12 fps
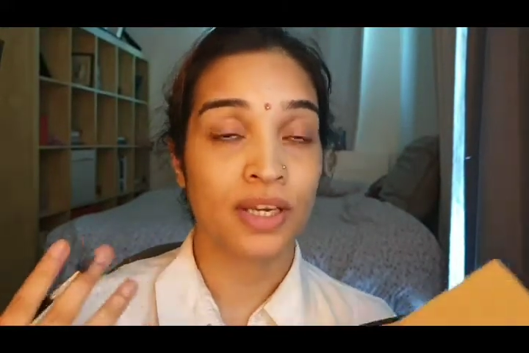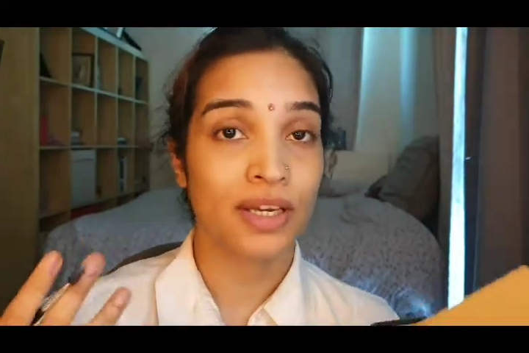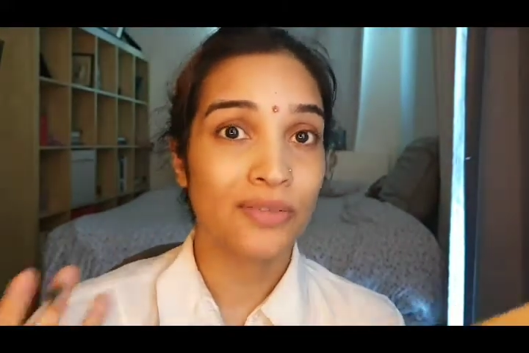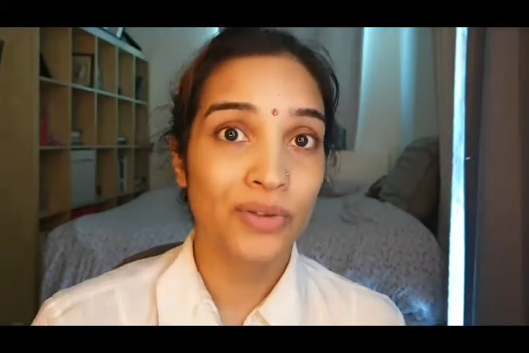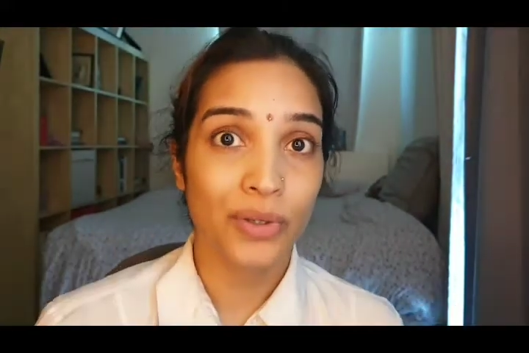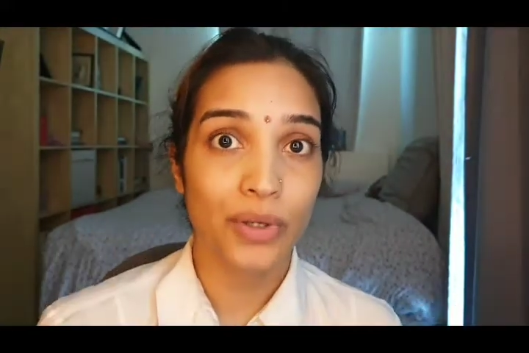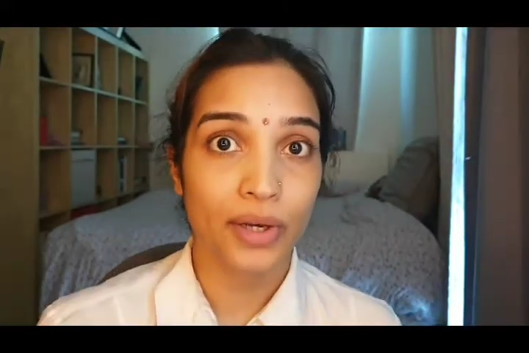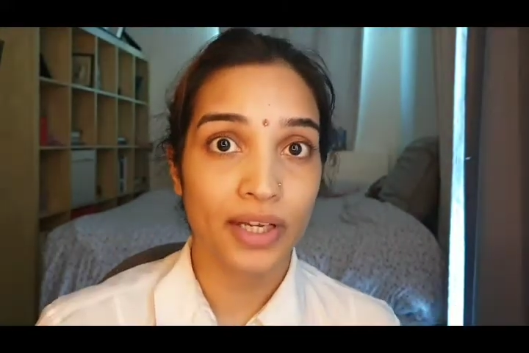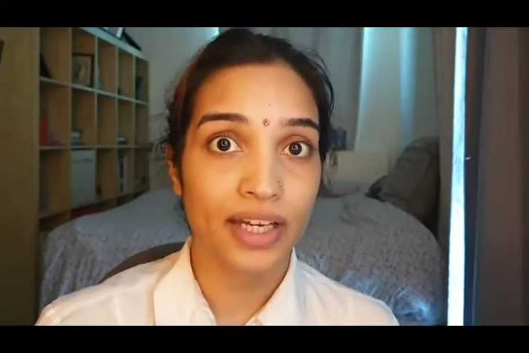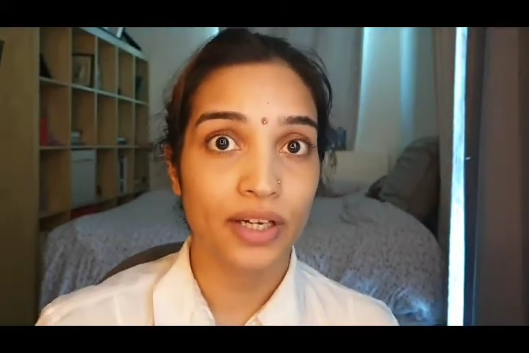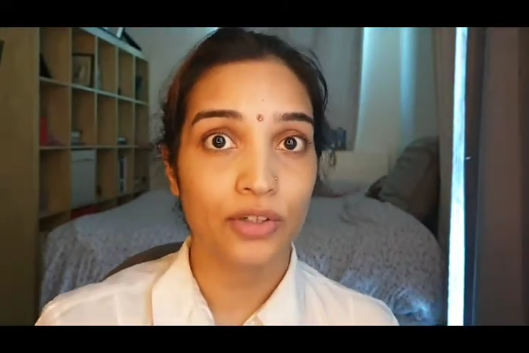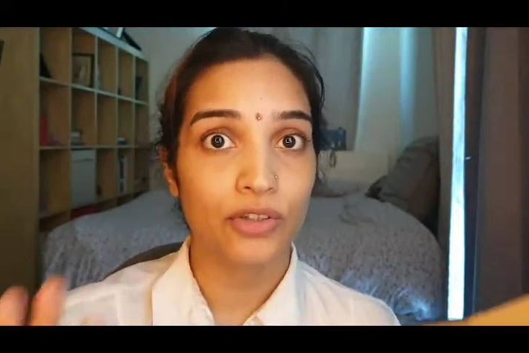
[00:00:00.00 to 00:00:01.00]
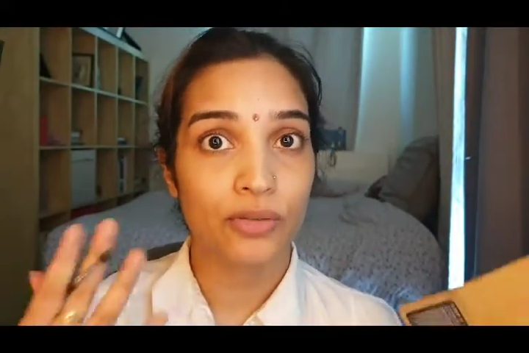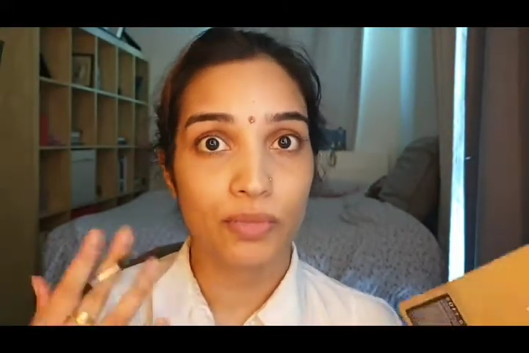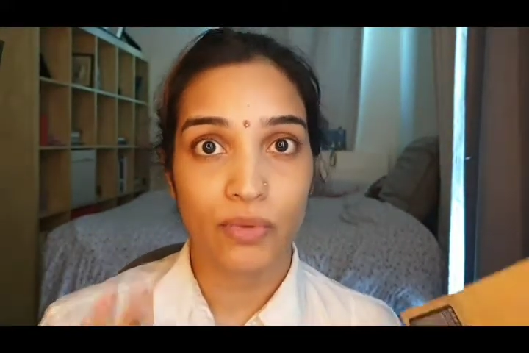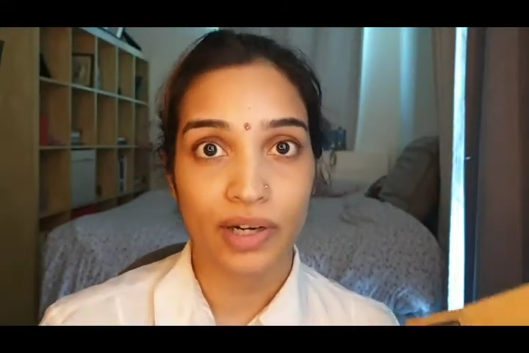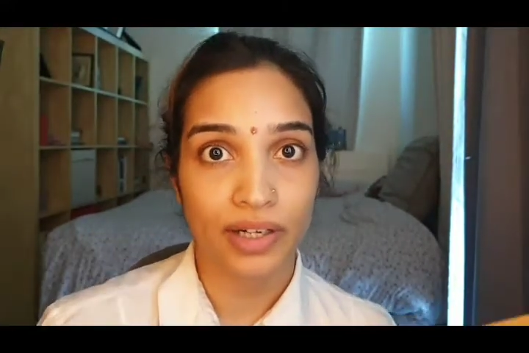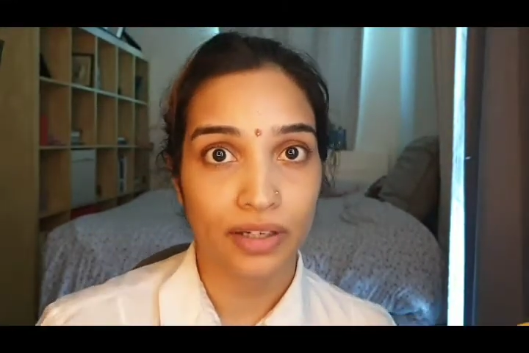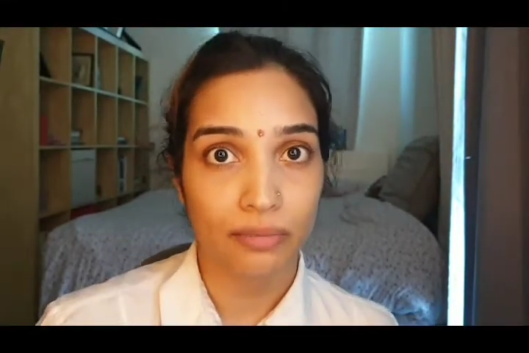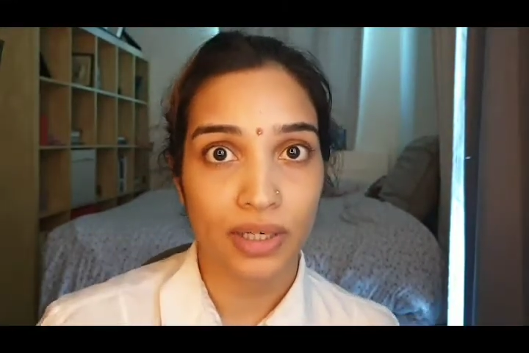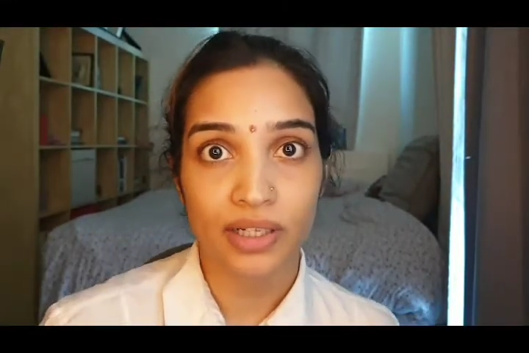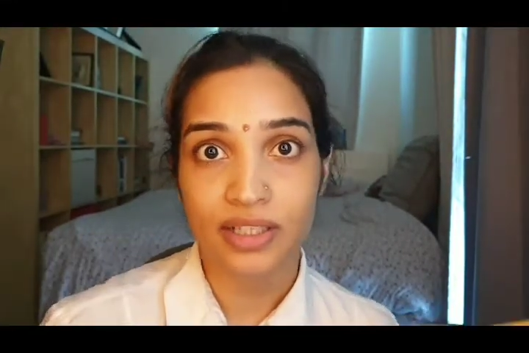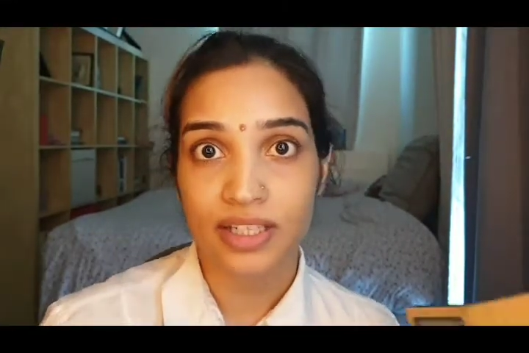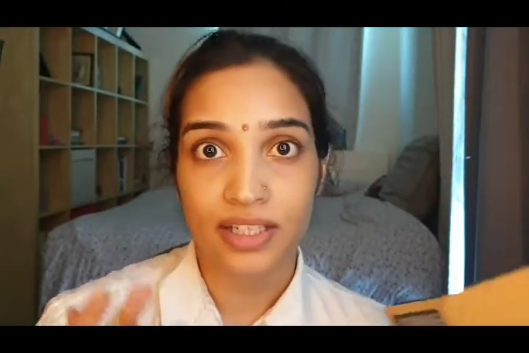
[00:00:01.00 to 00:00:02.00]
if you're going out you'll be wearing a
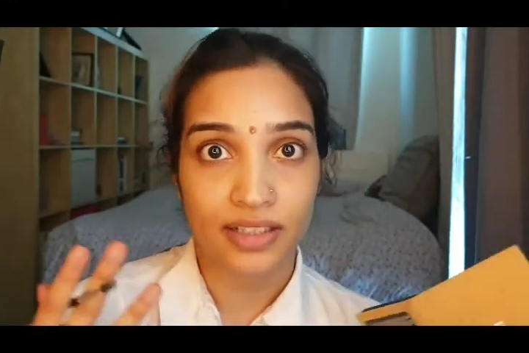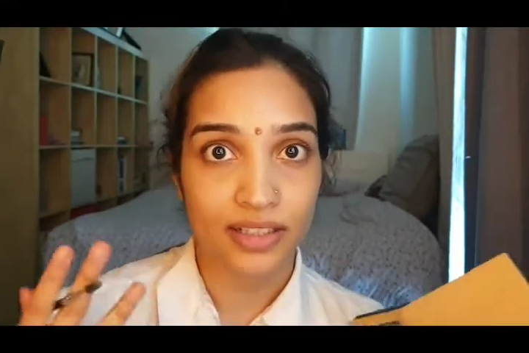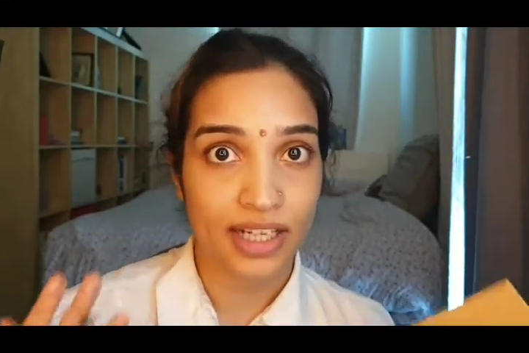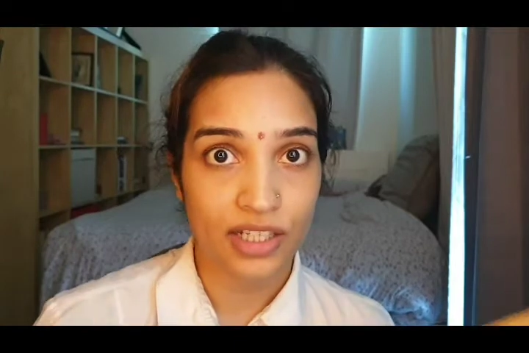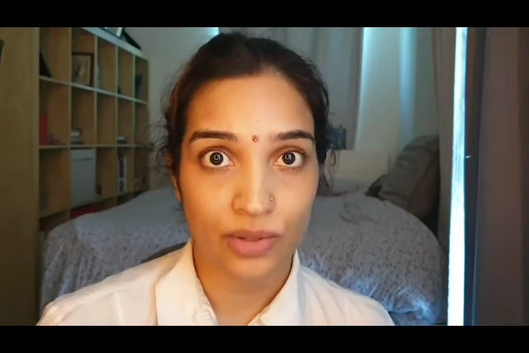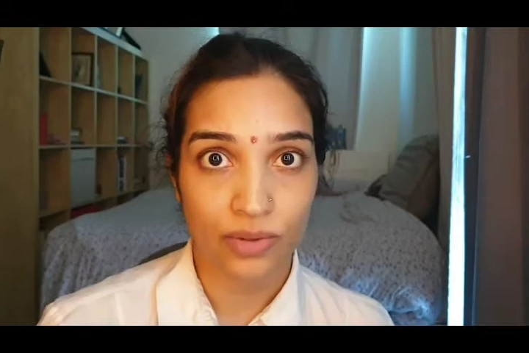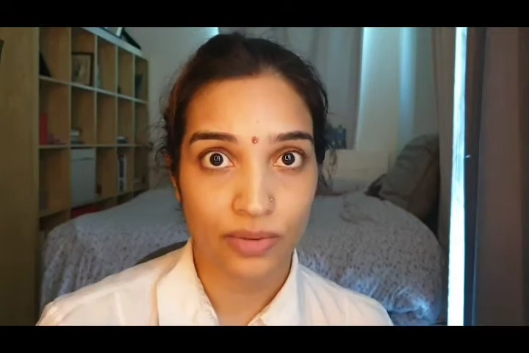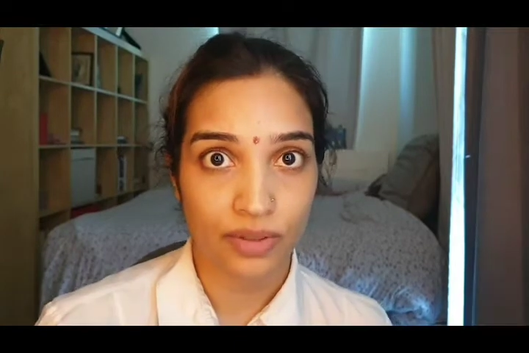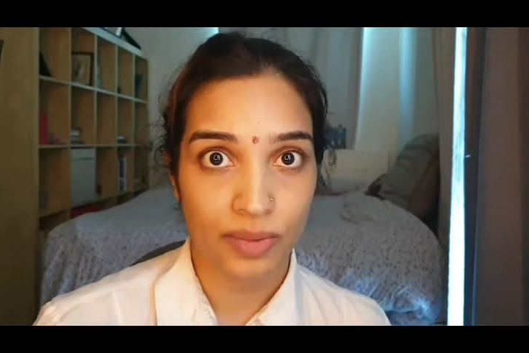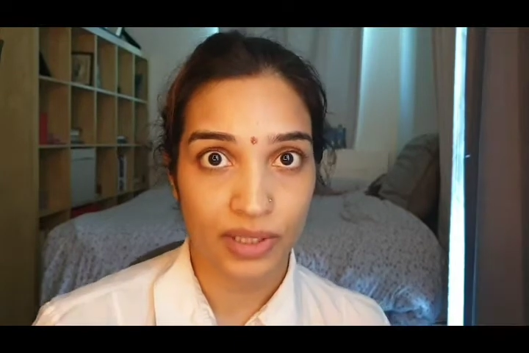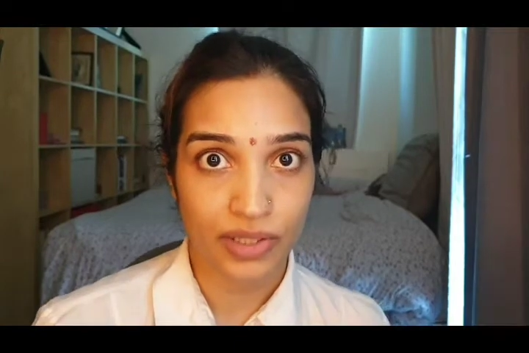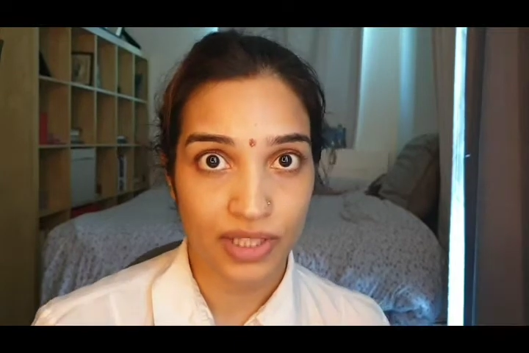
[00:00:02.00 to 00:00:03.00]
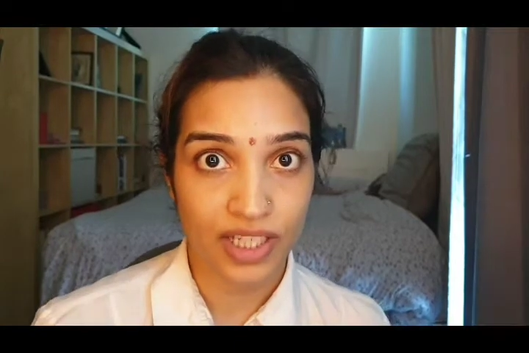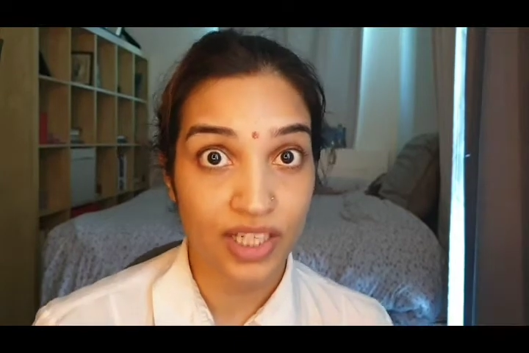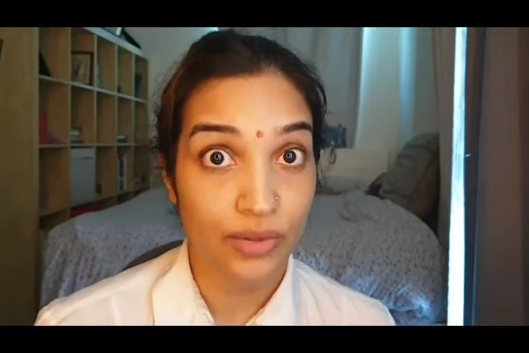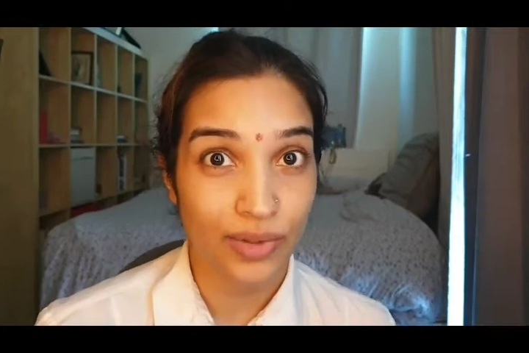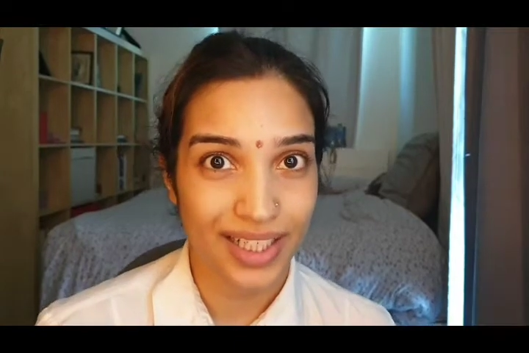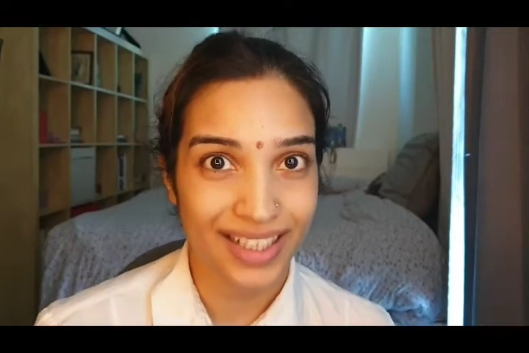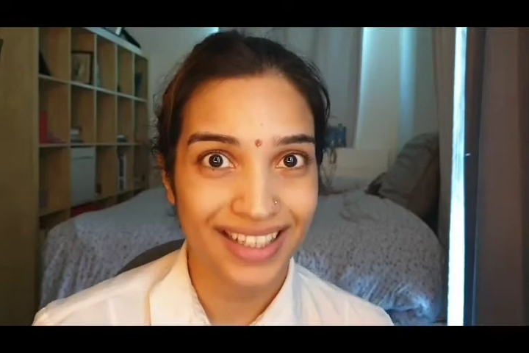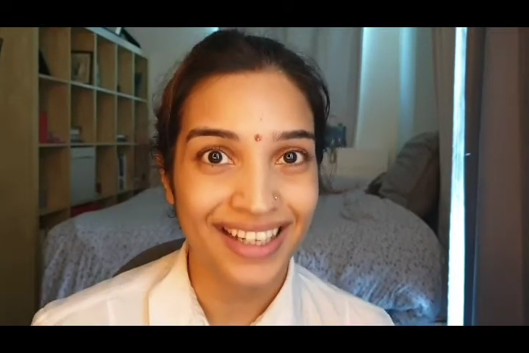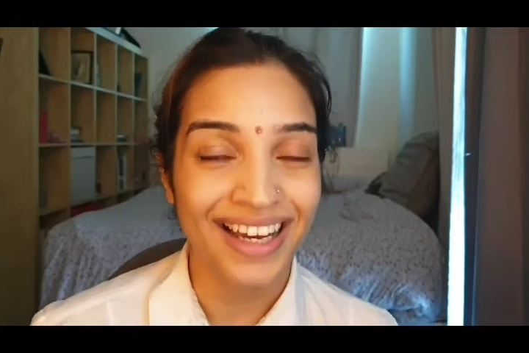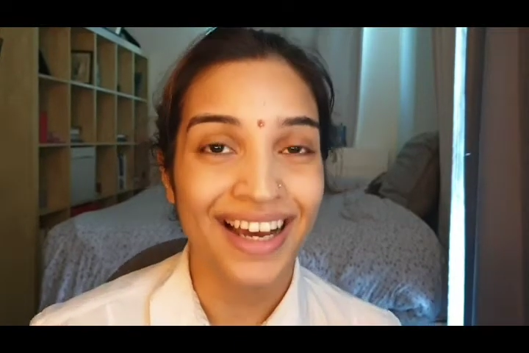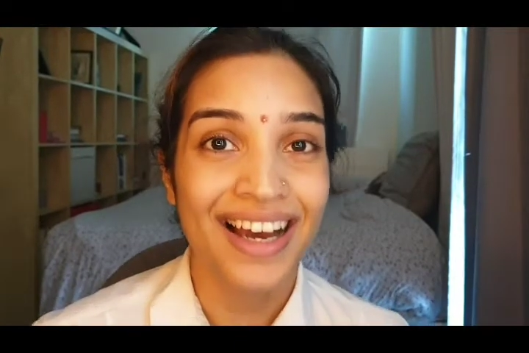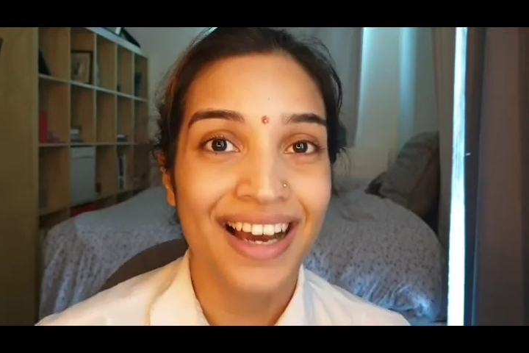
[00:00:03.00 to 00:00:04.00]
mask and that's all will be seen really.